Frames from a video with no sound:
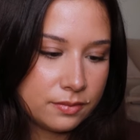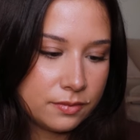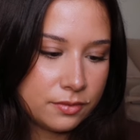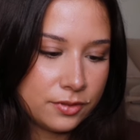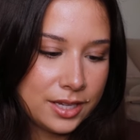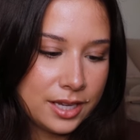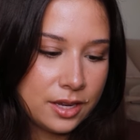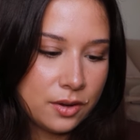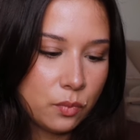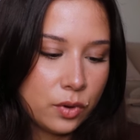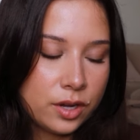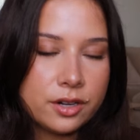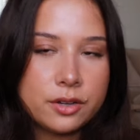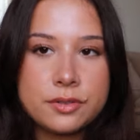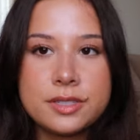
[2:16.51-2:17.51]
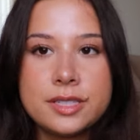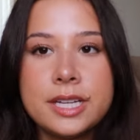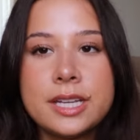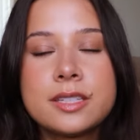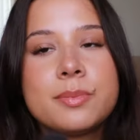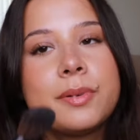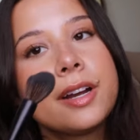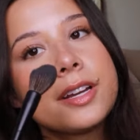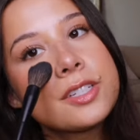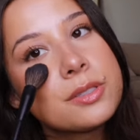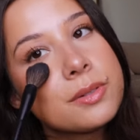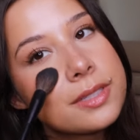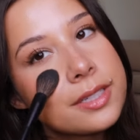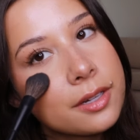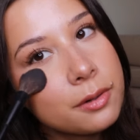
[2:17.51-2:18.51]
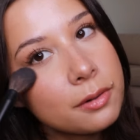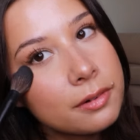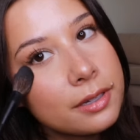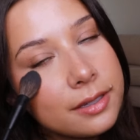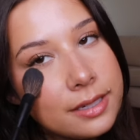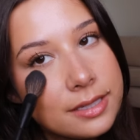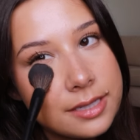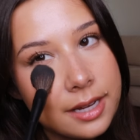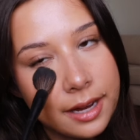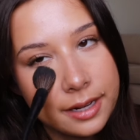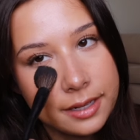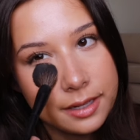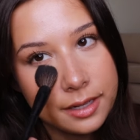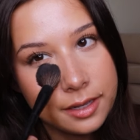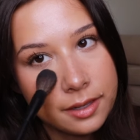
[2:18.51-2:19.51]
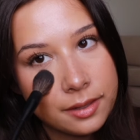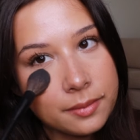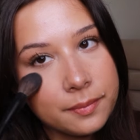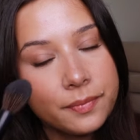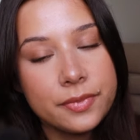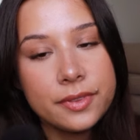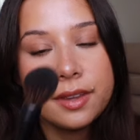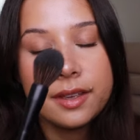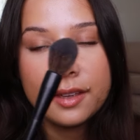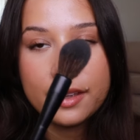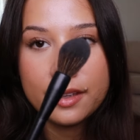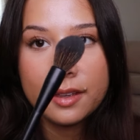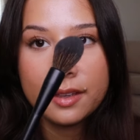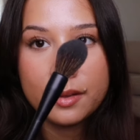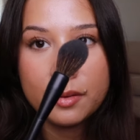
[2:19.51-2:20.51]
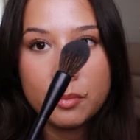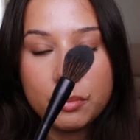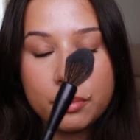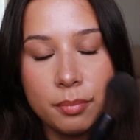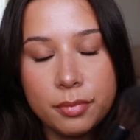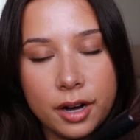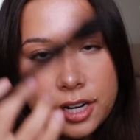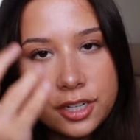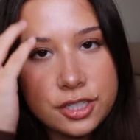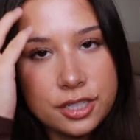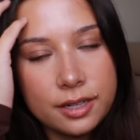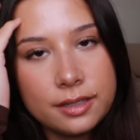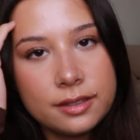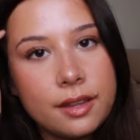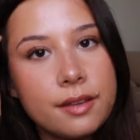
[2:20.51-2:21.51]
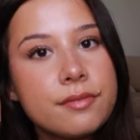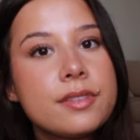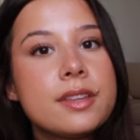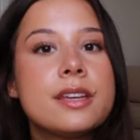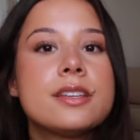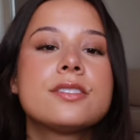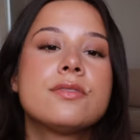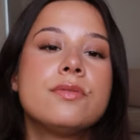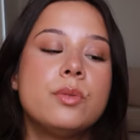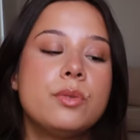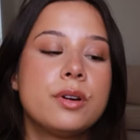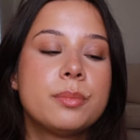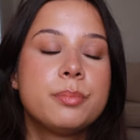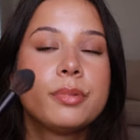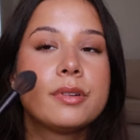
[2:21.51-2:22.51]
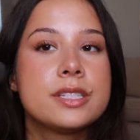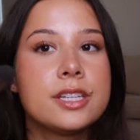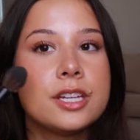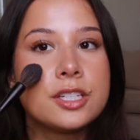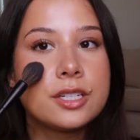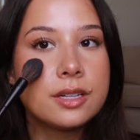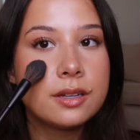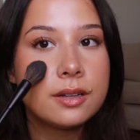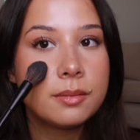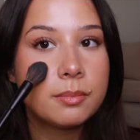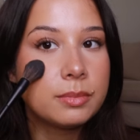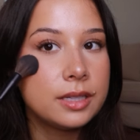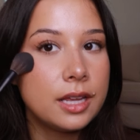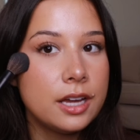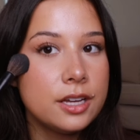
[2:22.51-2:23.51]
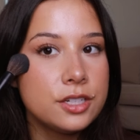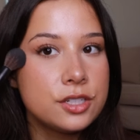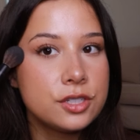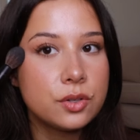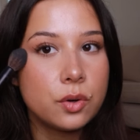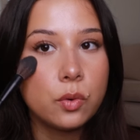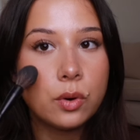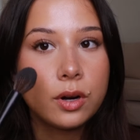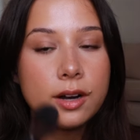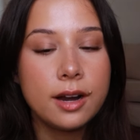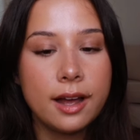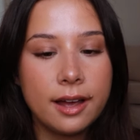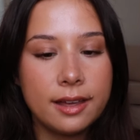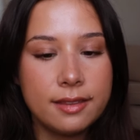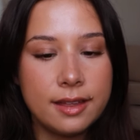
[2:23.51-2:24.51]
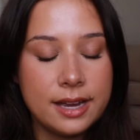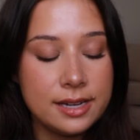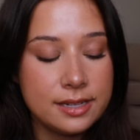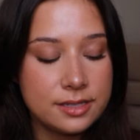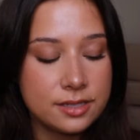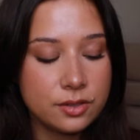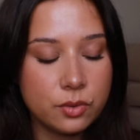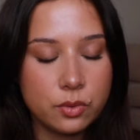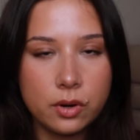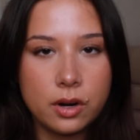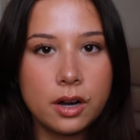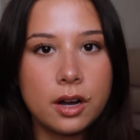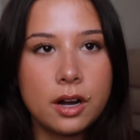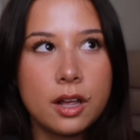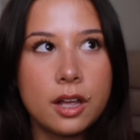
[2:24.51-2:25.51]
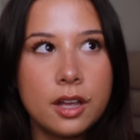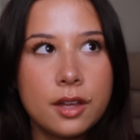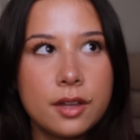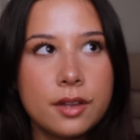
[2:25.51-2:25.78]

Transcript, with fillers: V106 brush. So it's like a really tiny brush and I love this for precision blush or highlight or